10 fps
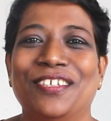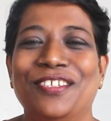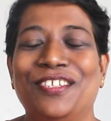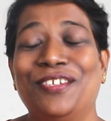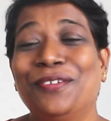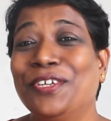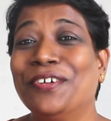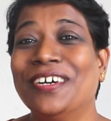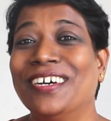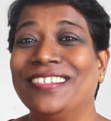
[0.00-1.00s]
So
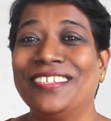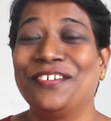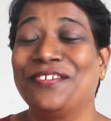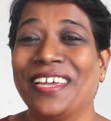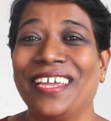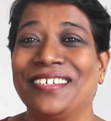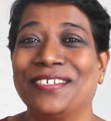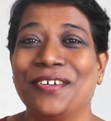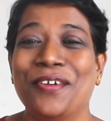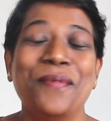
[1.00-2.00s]
you heard that,
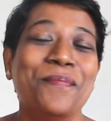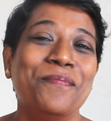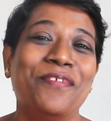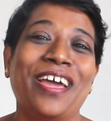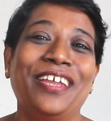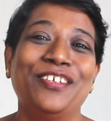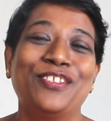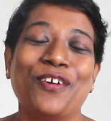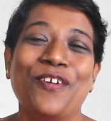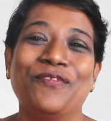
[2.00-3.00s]
right? Brian
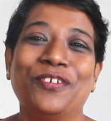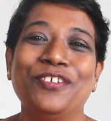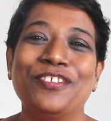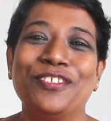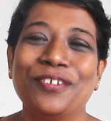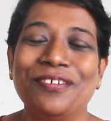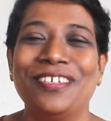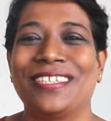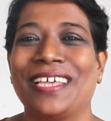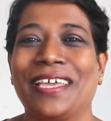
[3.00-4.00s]
is off on a
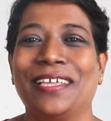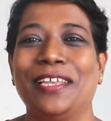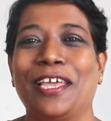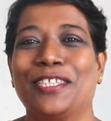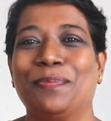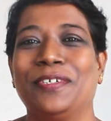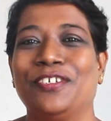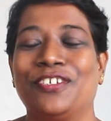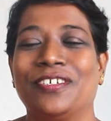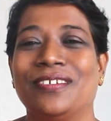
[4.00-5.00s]
solo cycle
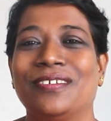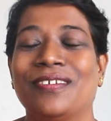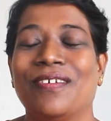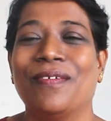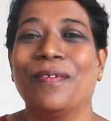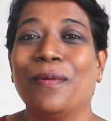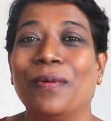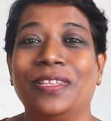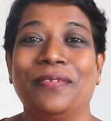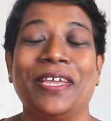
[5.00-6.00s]
expedition
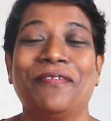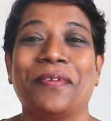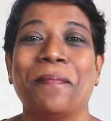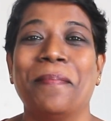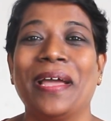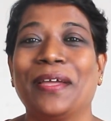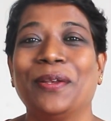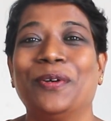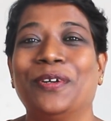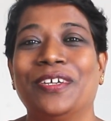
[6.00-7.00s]
all the way from
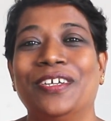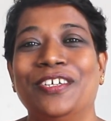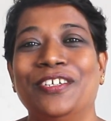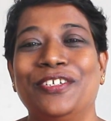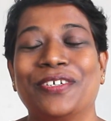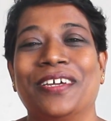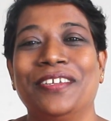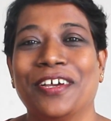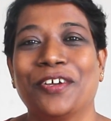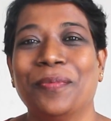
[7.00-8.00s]
Bangalore to
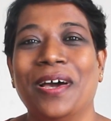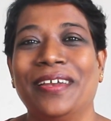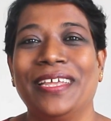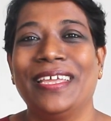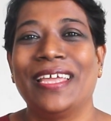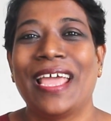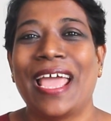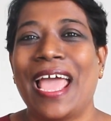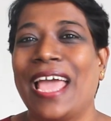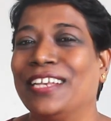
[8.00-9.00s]
Kanyakumari,
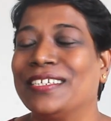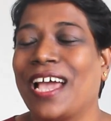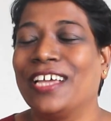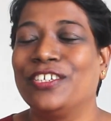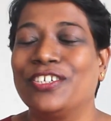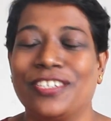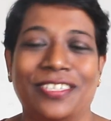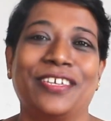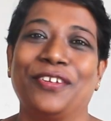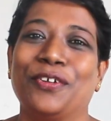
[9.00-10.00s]
and I
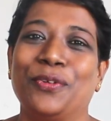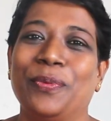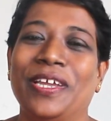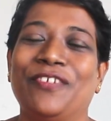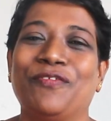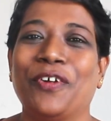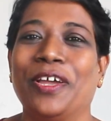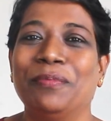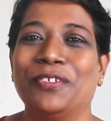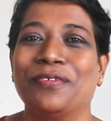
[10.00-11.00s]
just cannot wait for
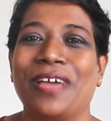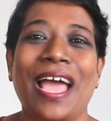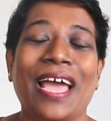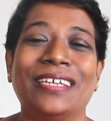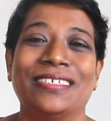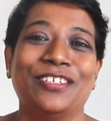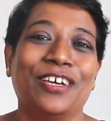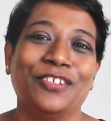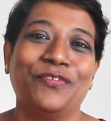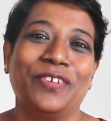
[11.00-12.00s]
him to add
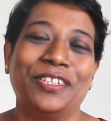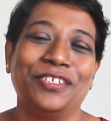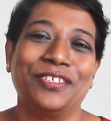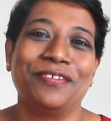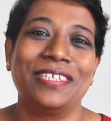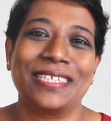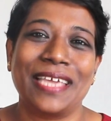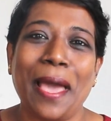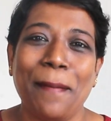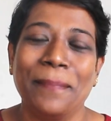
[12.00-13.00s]
another feather to his
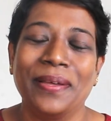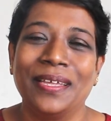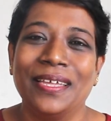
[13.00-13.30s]
cap.